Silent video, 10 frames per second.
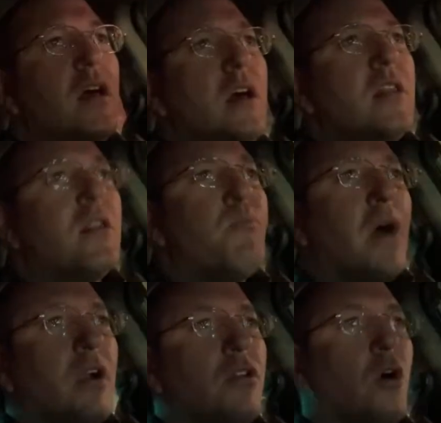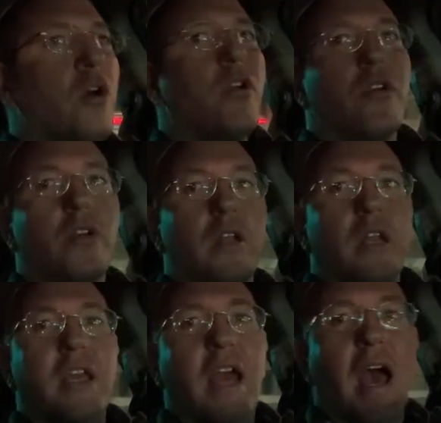the better lawyer you're going to
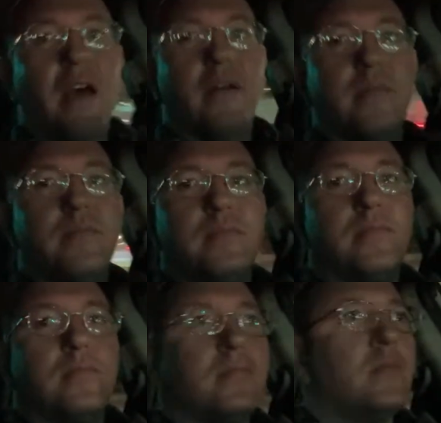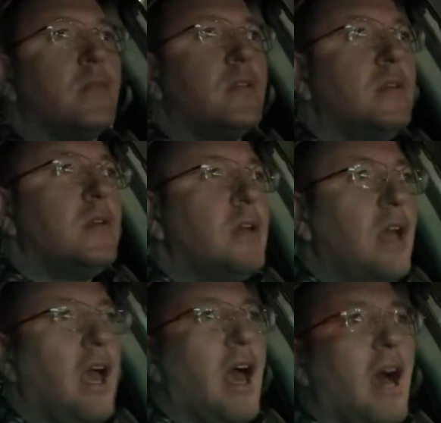get.
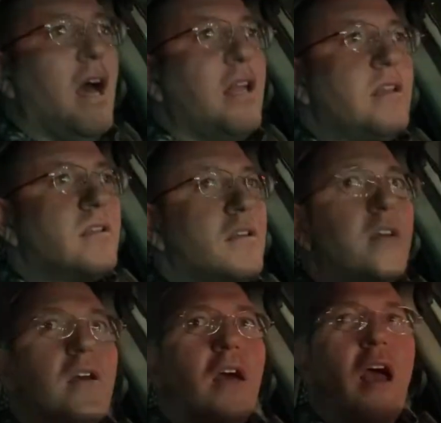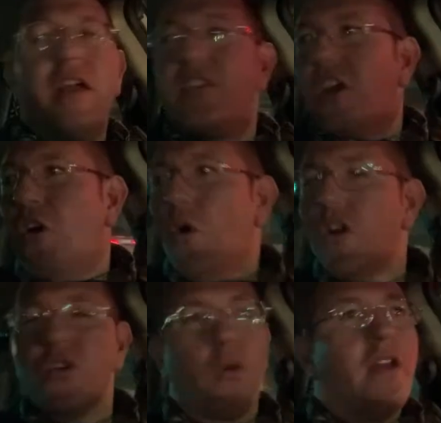And it's like
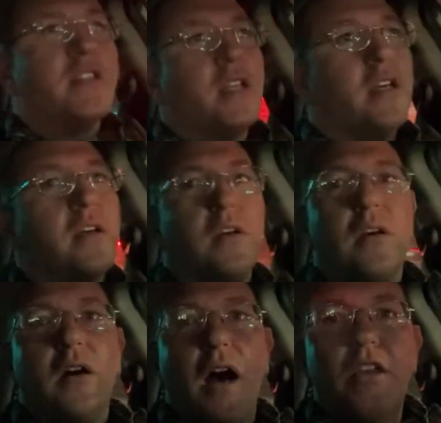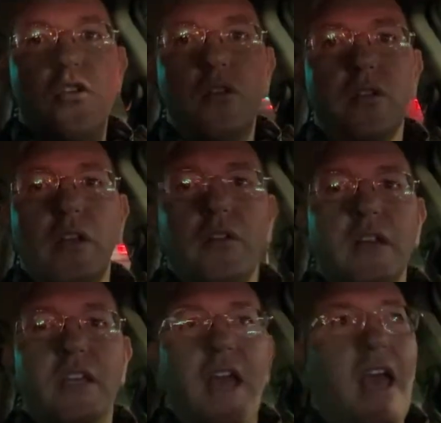horse racing. Like, you can literally
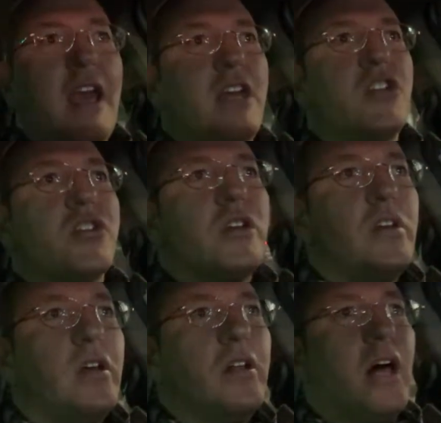gauge, like,